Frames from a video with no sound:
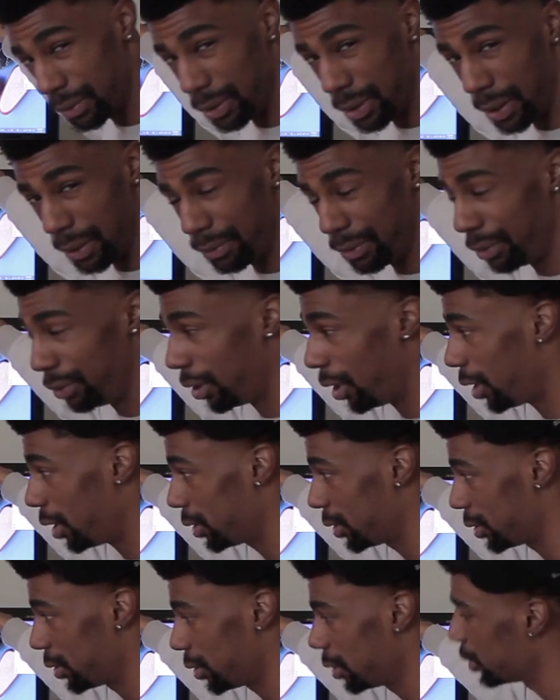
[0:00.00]
If you
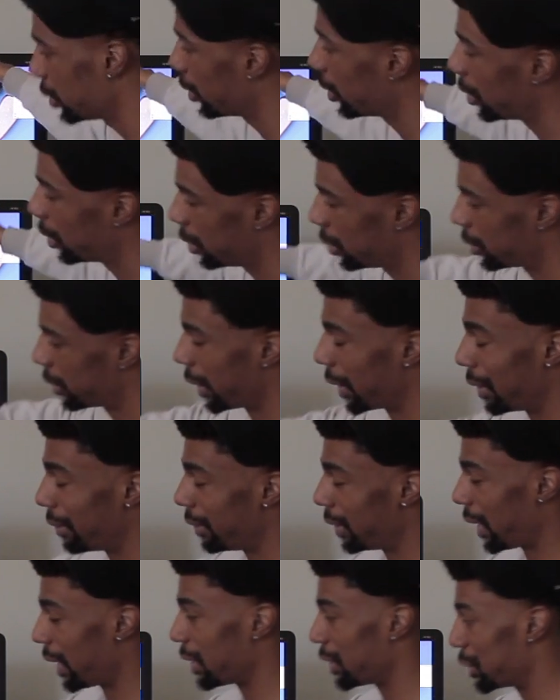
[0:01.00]
lost, think of
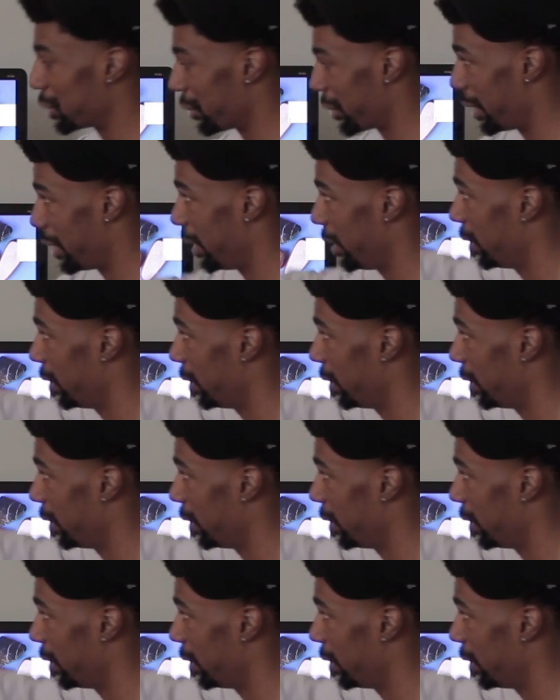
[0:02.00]
it like a train.